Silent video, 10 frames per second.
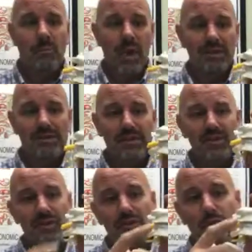Body
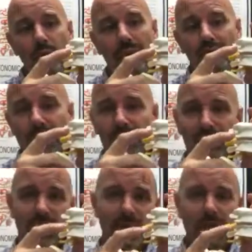senses there's a weakness there,
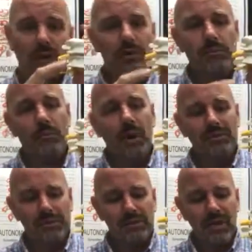sends calcium
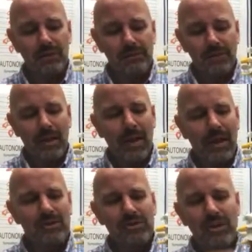deposits there,
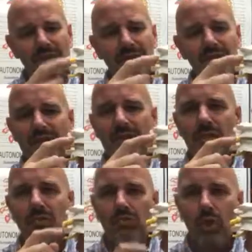and you start to get these
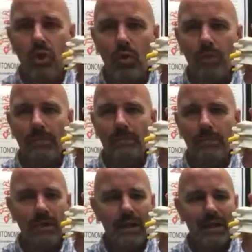to grow.
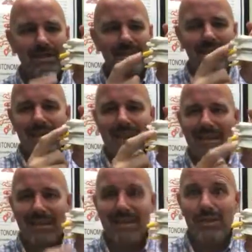Okay, that's
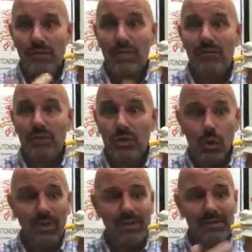degenerative
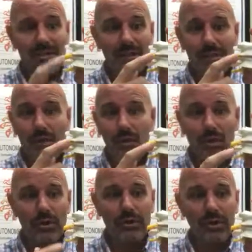joint disease or,
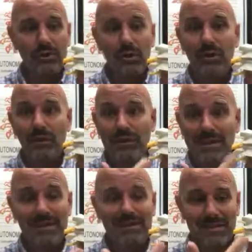or degenerative
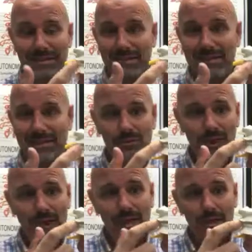disc disease
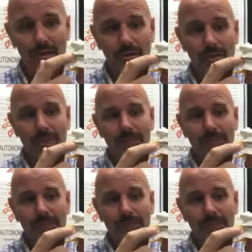right here.